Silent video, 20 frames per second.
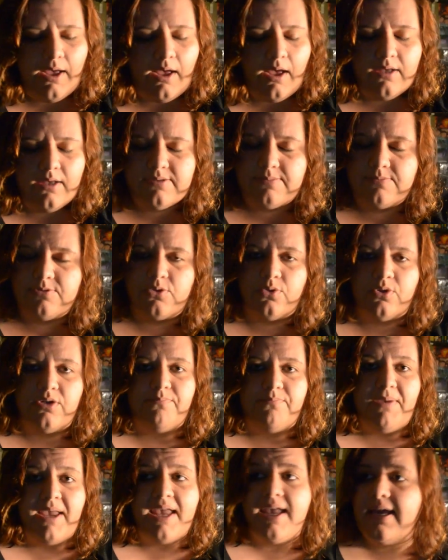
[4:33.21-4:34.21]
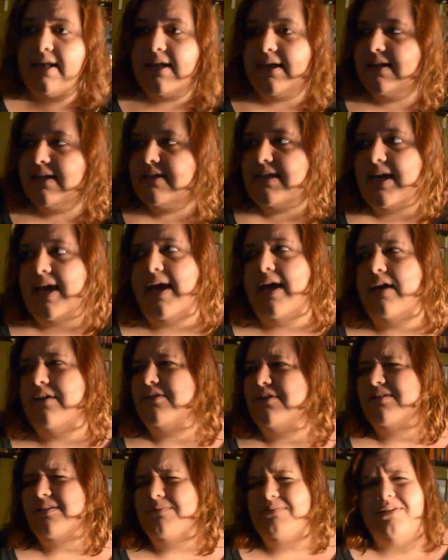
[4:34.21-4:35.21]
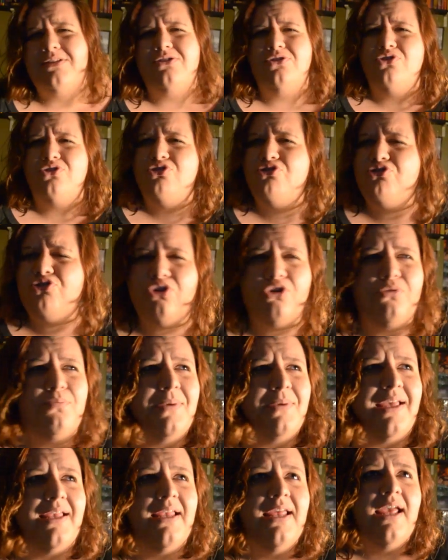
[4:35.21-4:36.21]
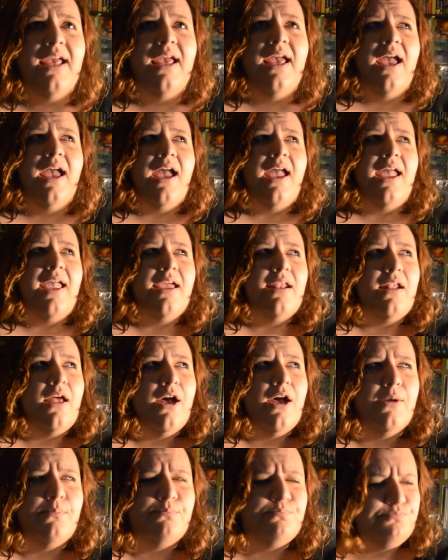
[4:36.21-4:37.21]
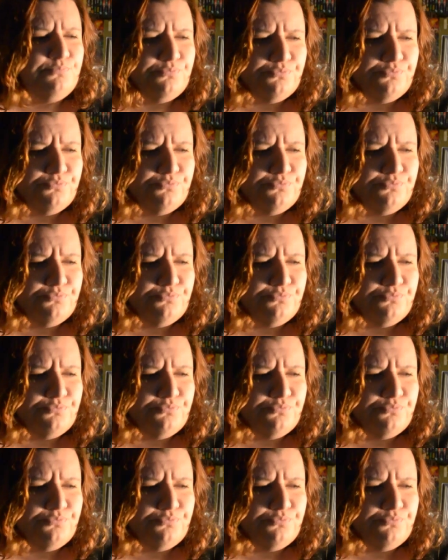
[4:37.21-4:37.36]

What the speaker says: some sort of panic attack or something stupid, and